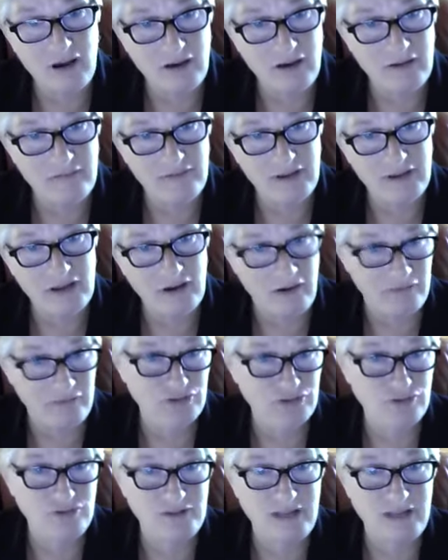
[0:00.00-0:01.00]
of an
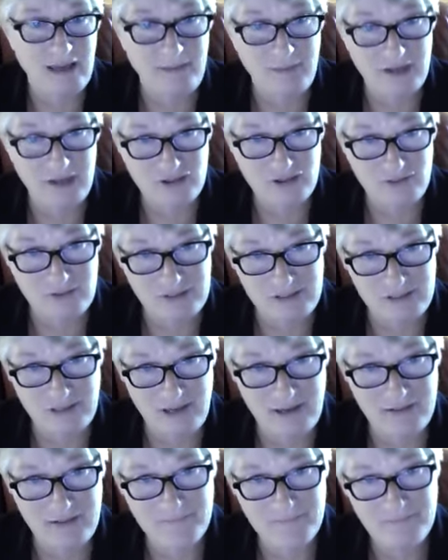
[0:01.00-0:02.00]
officer who died by
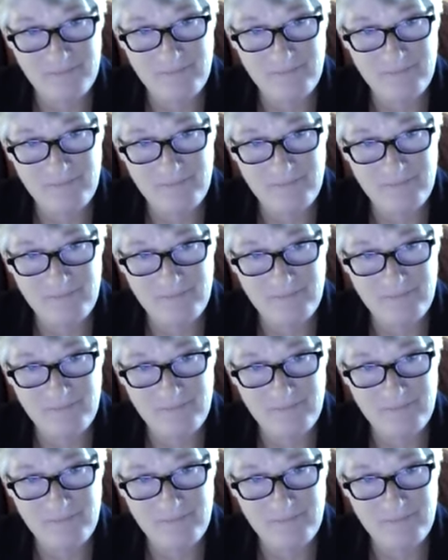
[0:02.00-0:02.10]
suicide.